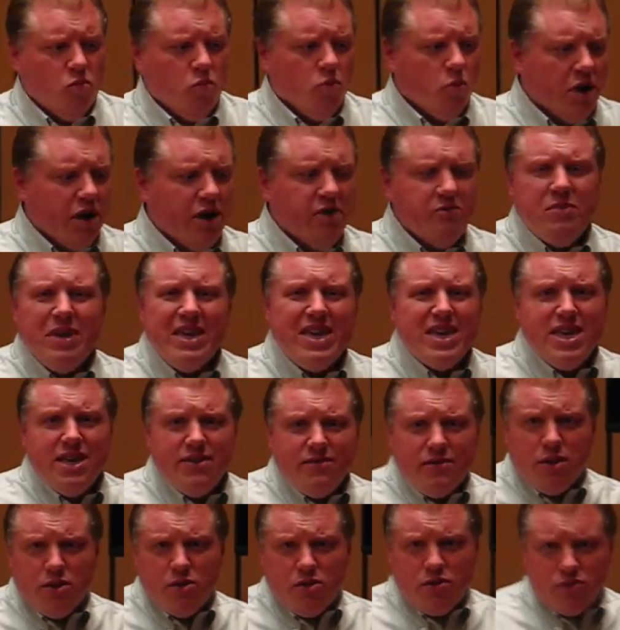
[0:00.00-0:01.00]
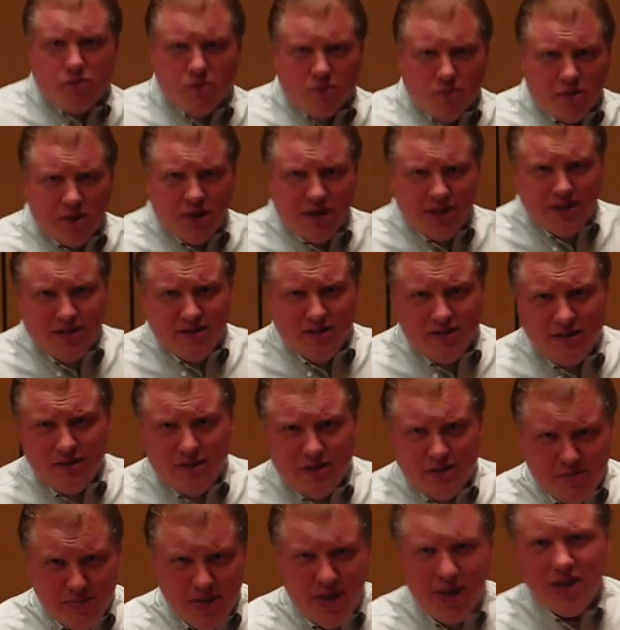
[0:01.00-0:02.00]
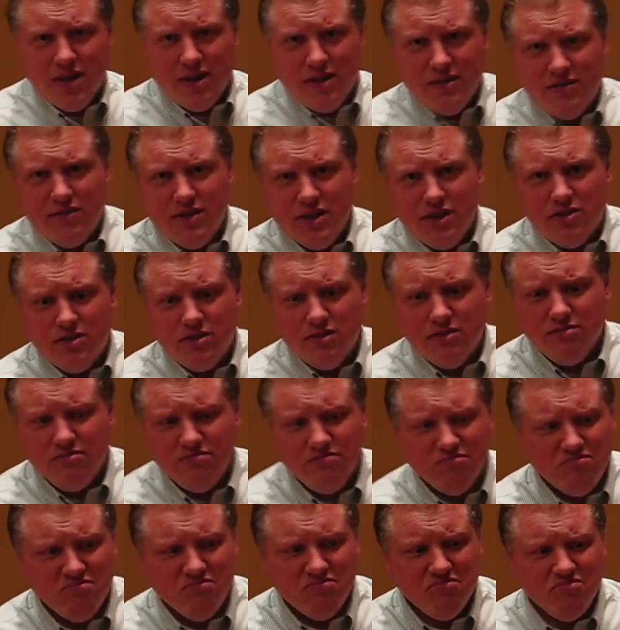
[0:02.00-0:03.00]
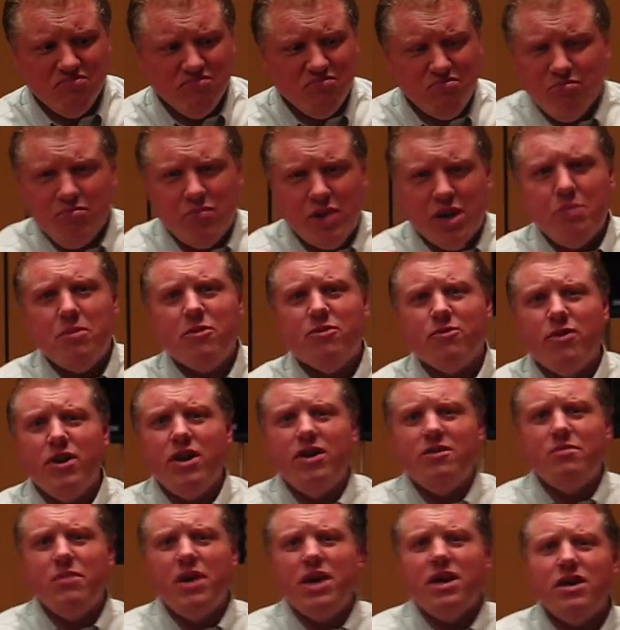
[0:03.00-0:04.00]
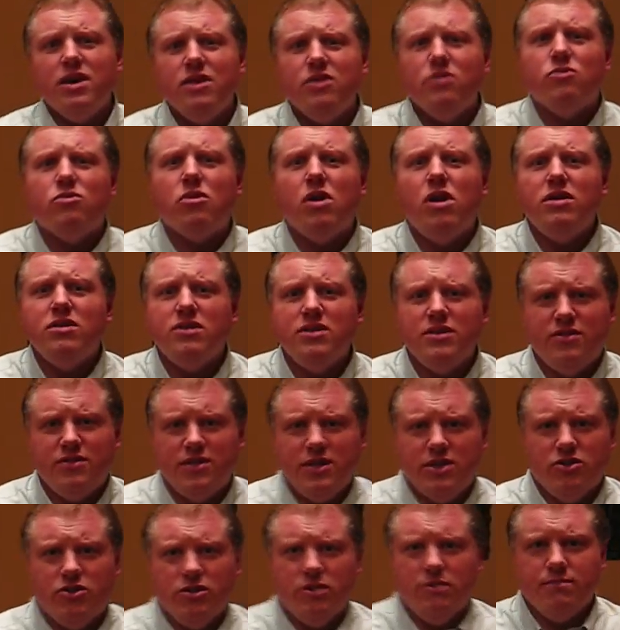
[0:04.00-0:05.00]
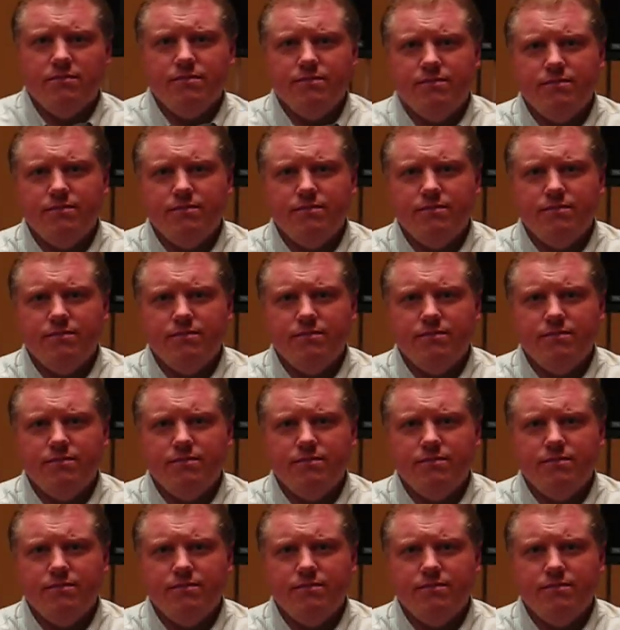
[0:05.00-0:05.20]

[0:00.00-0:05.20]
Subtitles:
where I've been given authority to make a decision, but I'm afraid of making the wrong decision.